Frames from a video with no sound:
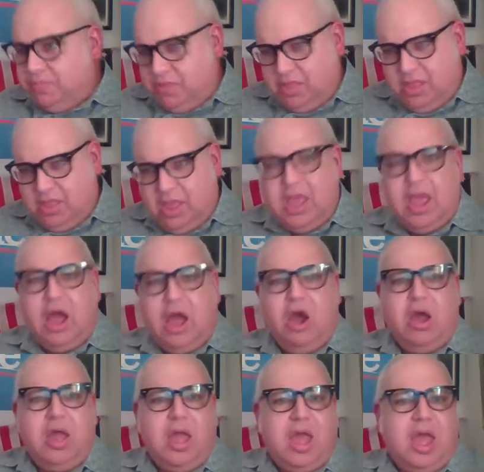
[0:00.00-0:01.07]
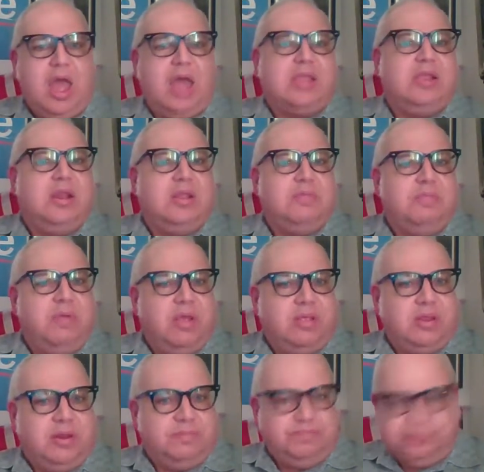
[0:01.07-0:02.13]
he acted as
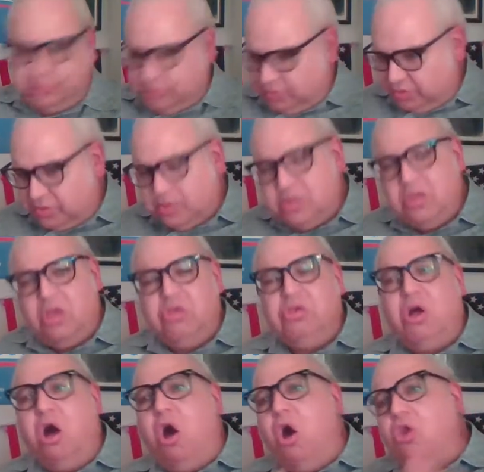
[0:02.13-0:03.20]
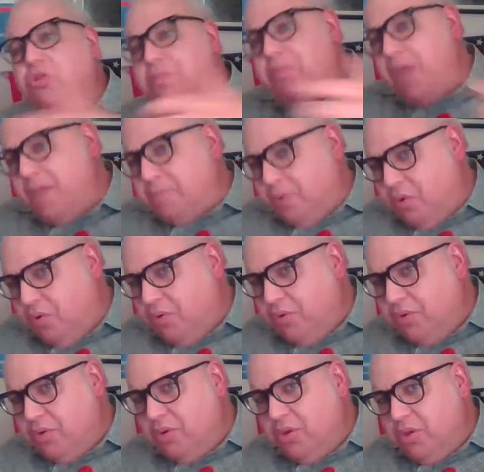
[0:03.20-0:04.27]
president. All the people
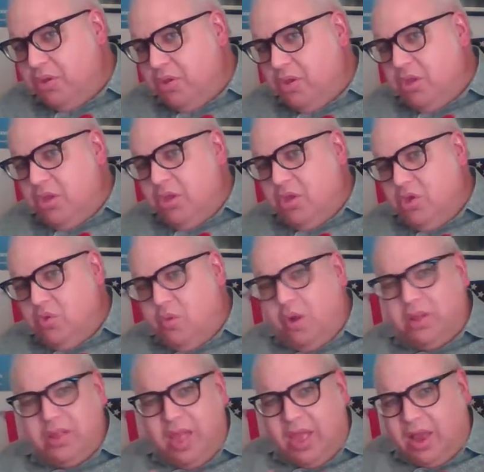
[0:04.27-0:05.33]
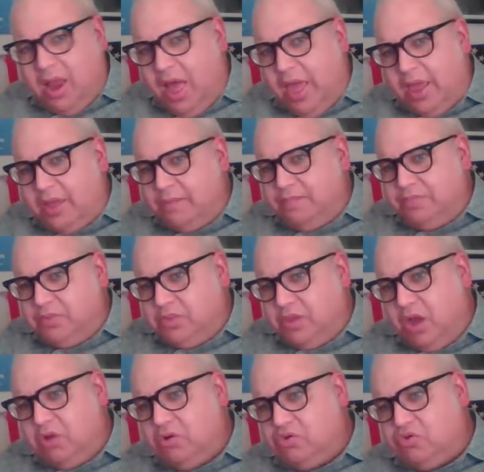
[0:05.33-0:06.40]
who want to act like
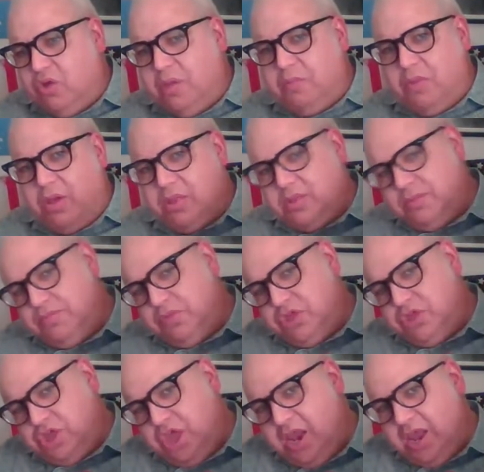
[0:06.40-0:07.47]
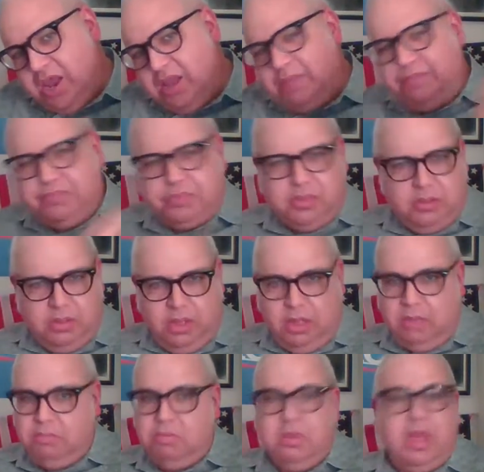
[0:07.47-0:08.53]
Donald Trump was cheated
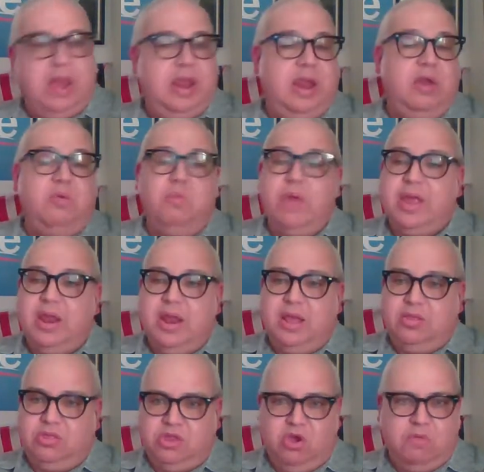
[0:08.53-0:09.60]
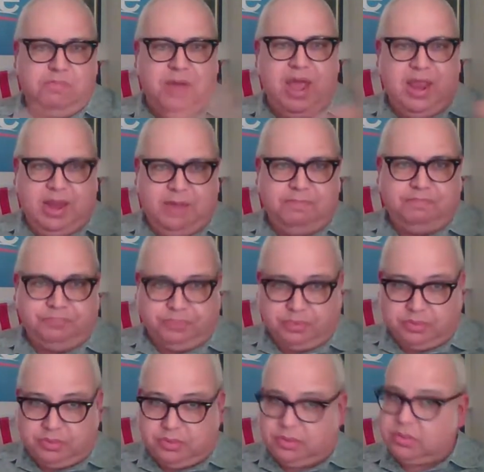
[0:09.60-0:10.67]
and they don't recognize Joe Biden.
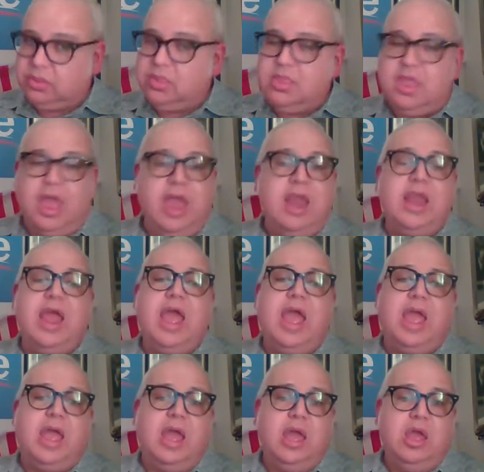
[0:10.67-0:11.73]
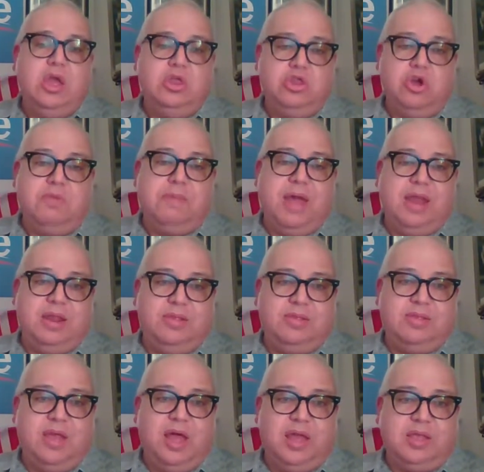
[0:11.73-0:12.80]
And hey, Joe Biden
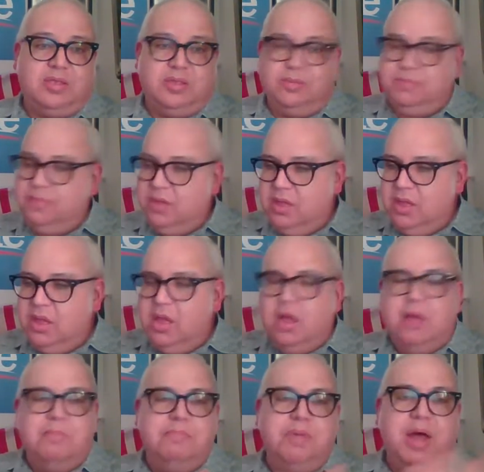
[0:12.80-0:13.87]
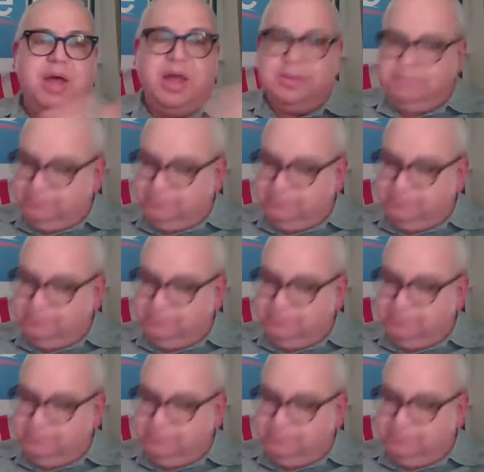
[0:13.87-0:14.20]
sucks, but